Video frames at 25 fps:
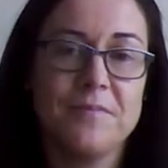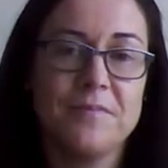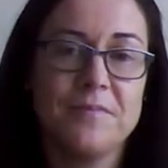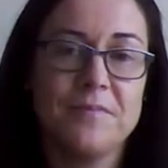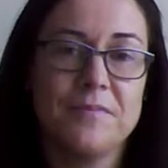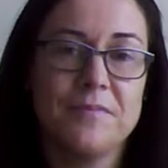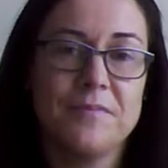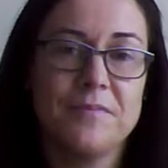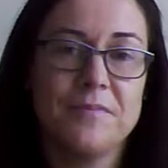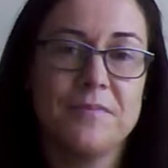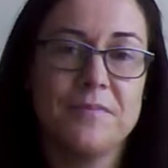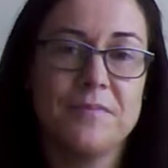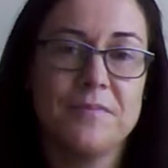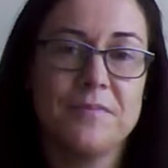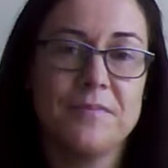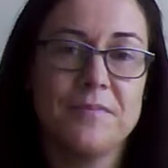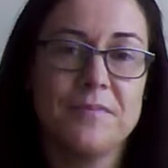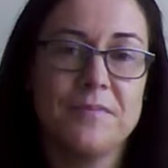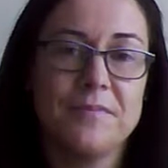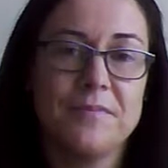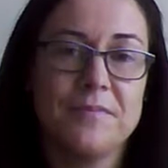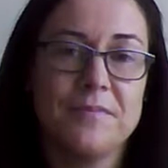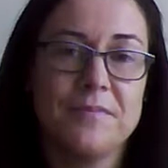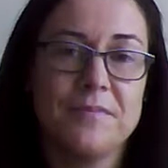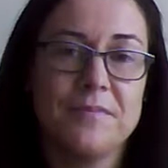
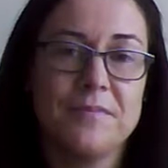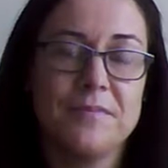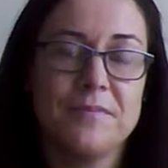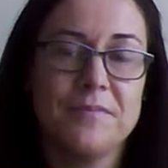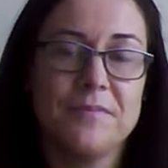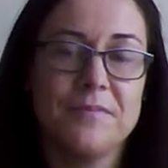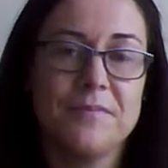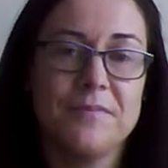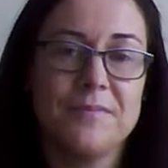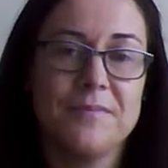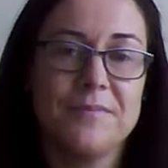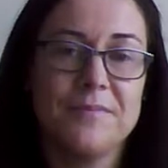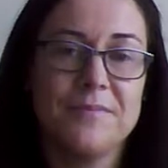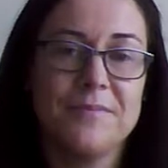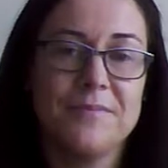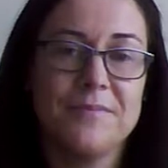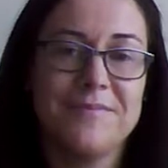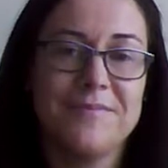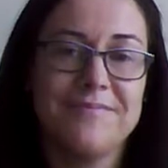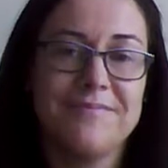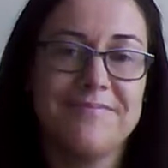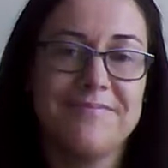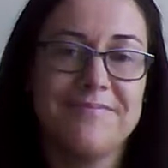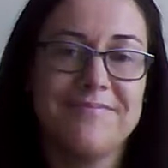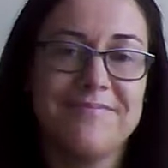
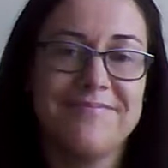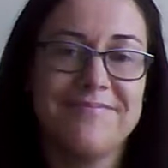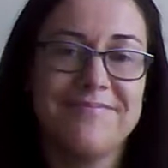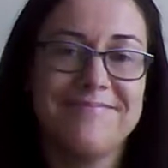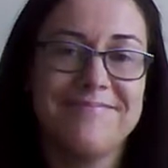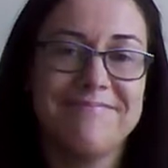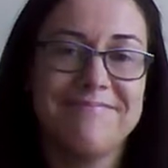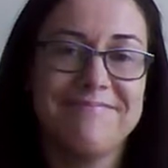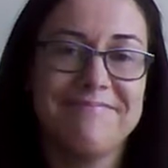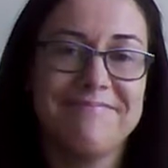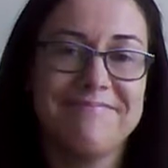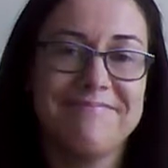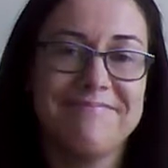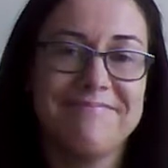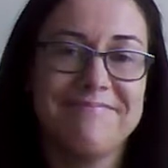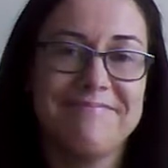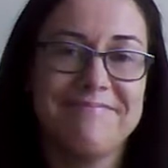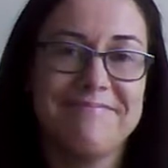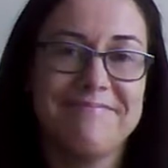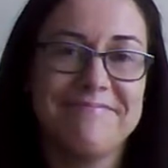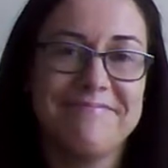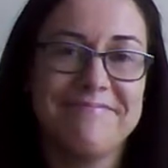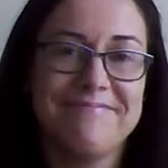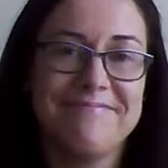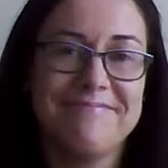
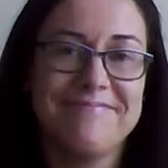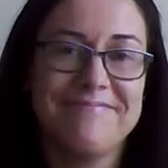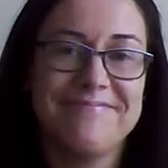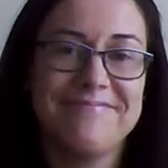[no speech]